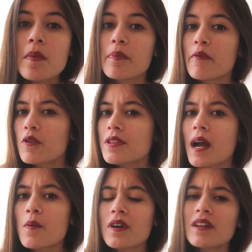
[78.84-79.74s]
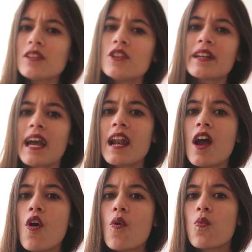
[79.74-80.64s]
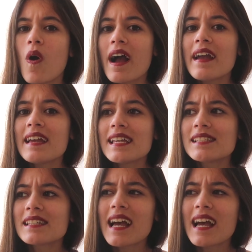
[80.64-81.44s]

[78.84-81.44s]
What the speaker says: But before that, we're gonna look at why it's